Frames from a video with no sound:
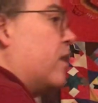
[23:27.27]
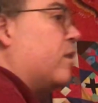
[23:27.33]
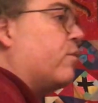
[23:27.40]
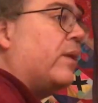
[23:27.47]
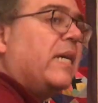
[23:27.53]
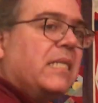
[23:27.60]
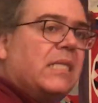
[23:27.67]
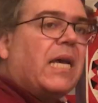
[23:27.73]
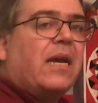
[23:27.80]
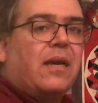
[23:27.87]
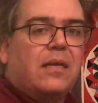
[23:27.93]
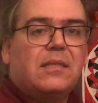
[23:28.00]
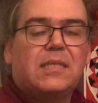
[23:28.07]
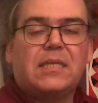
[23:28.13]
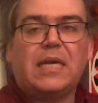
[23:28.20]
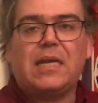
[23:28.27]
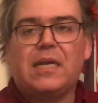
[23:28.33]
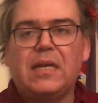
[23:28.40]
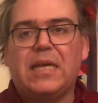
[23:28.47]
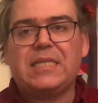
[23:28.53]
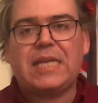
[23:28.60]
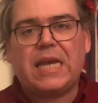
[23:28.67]
the three seconds that
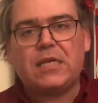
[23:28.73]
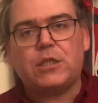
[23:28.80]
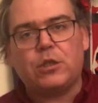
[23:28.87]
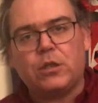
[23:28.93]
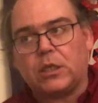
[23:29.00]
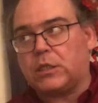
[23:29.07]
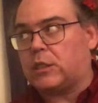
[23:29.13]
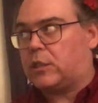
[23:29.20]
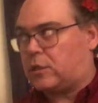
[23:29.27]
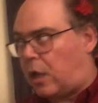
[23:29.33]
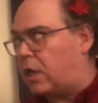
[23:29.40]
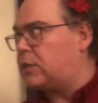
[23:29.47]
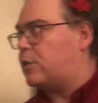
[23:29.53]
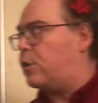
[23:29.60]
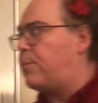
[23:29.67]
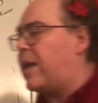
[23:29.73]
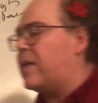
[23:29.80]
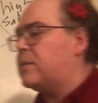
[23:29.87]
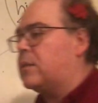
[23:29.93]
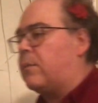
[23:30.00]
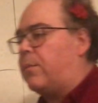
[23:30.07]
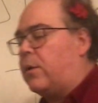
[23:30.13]
it takes you to saunter
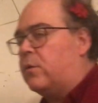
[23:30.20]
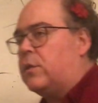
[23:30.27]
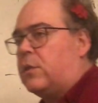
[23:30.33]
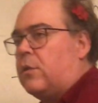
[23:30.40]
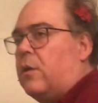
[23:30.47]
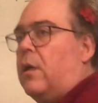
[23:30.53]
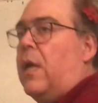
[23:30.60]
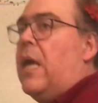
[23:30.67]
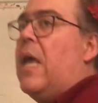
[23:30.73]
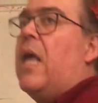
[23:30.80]
past the poster,